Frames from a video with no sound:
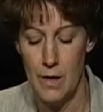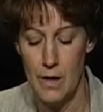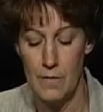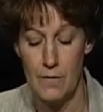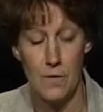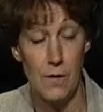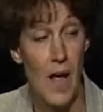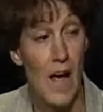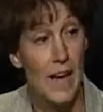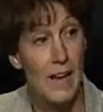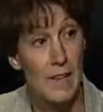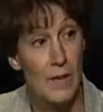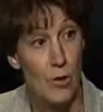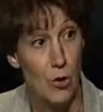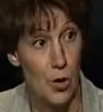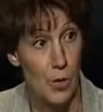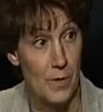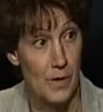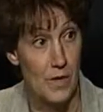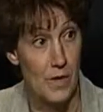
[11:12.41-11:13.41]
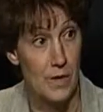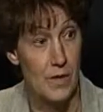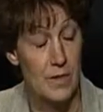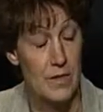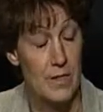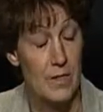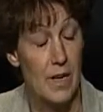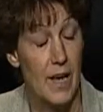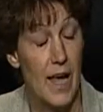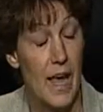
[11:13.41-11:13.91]
flying the
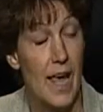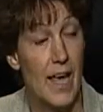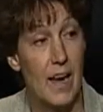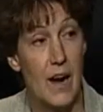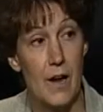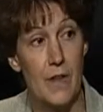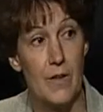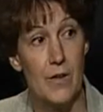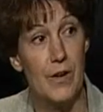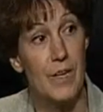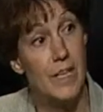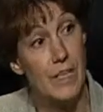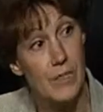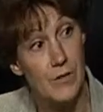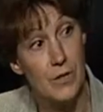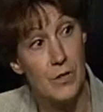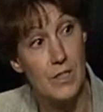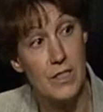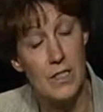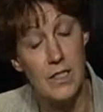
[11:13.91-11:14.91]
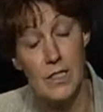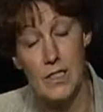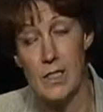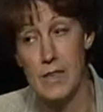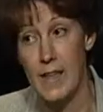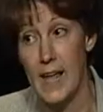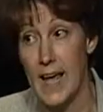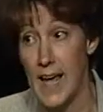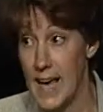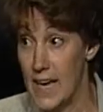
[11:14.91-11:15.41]
orbiters, and are there any differences in
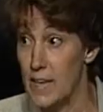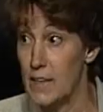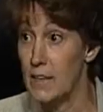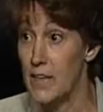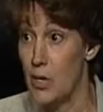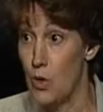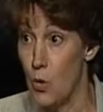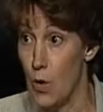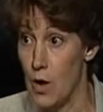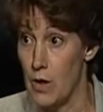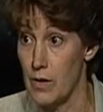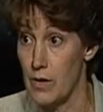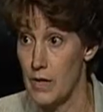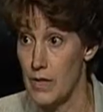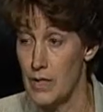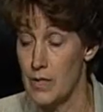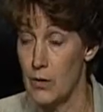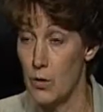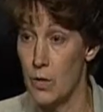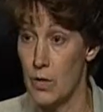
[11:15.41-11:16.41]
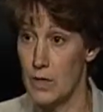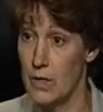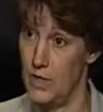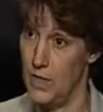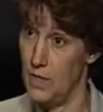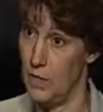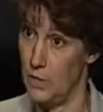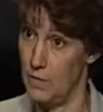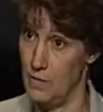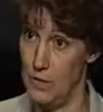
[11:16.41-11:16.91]
the handling qualities? Or,
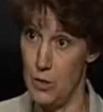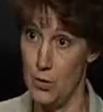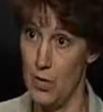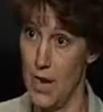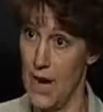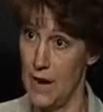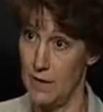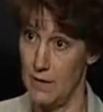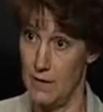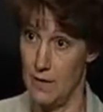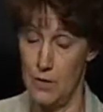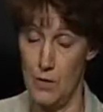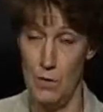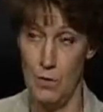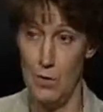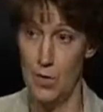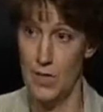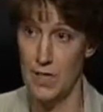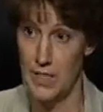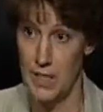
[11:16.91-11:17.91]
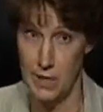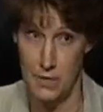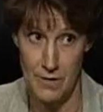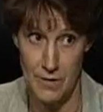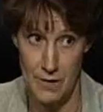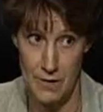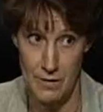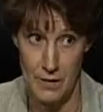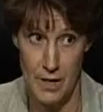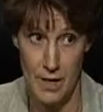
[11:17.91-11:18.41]
you know, if you put yourself
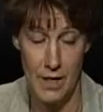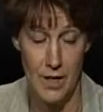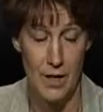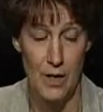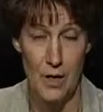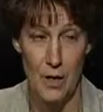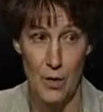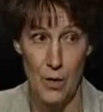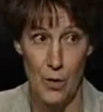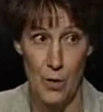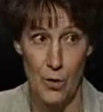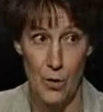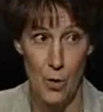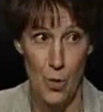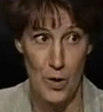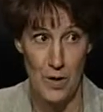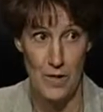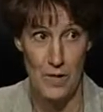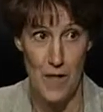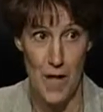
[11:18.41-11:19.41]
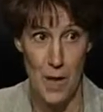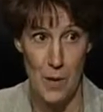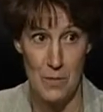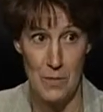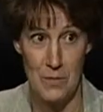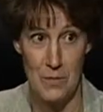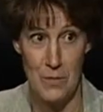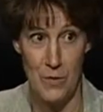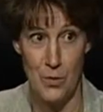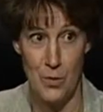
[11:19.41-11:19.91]
in one of
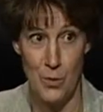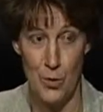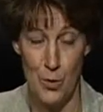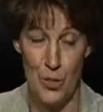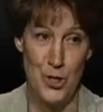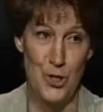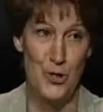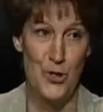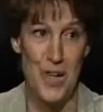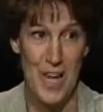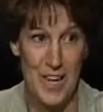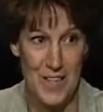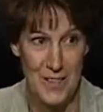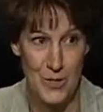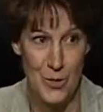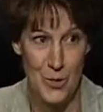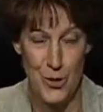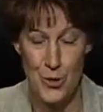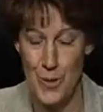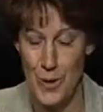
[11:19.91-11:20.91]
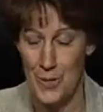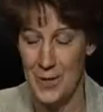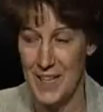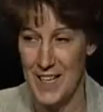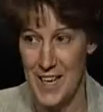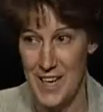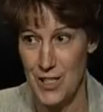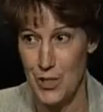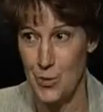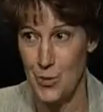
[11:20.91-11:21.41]
them, would you be able to
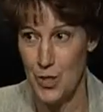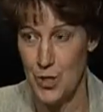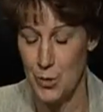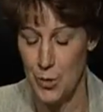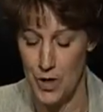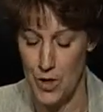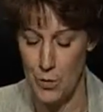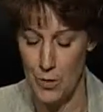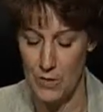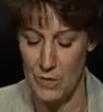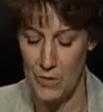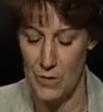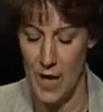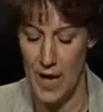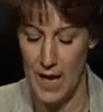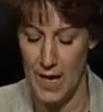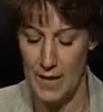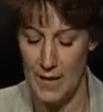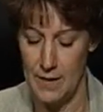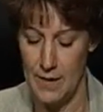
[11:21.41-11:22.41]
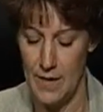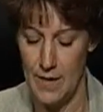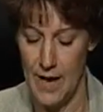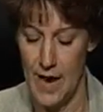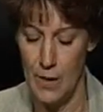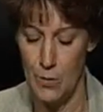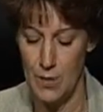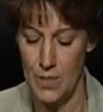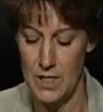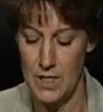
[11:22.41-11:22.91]
guess which one you were flying? And
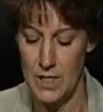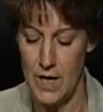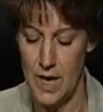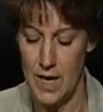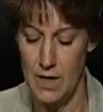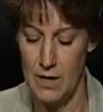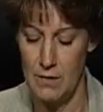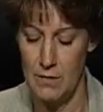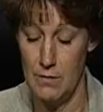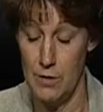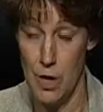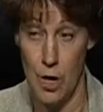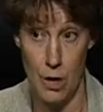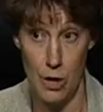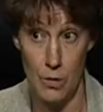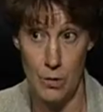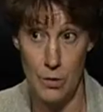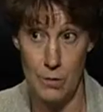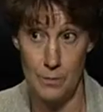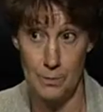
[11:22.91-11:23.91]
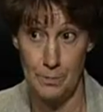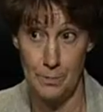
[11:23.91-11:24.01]
I would say no.